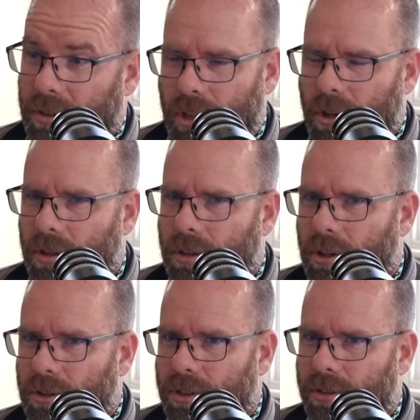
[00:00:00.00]

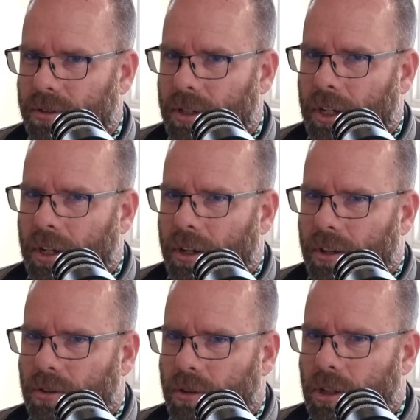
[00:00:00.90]

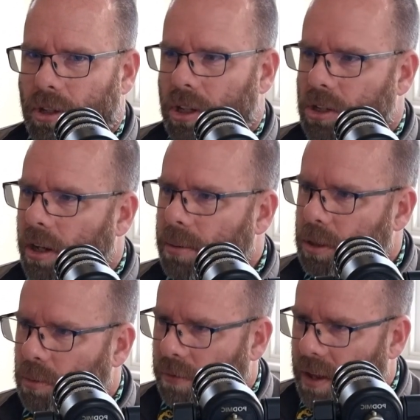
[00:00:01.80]
The times
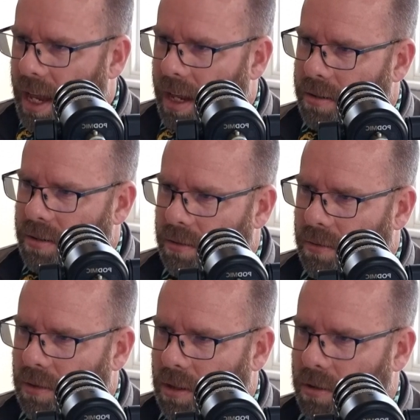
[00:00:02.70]
that we've had
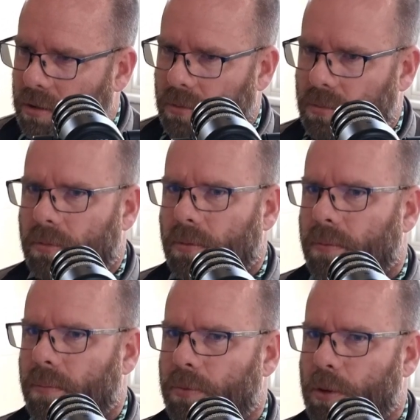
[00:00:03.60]
the
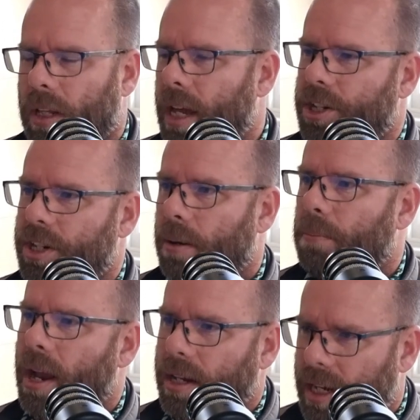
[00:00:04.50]
relationship
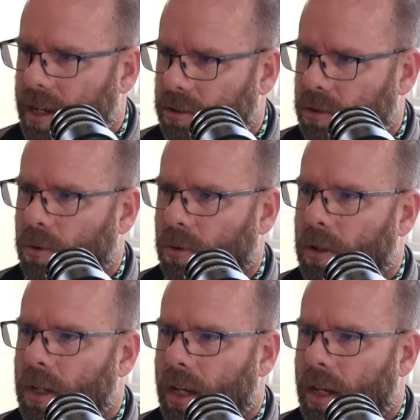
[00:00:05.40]
breakdowns or